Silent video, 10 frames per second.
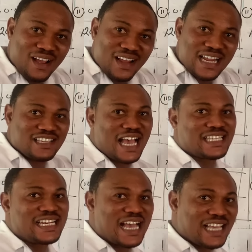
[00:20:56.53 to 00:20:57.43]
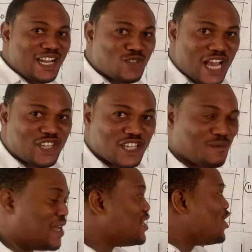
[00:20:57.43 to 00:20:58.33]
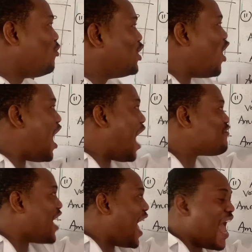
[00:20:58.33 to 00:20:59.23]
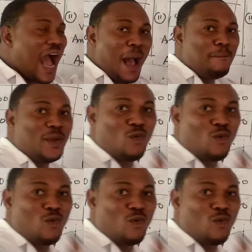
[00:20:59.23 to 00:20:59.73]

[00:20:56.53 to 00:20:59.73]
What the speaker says: That's why I said there's a little adjustment. We don't have A and B.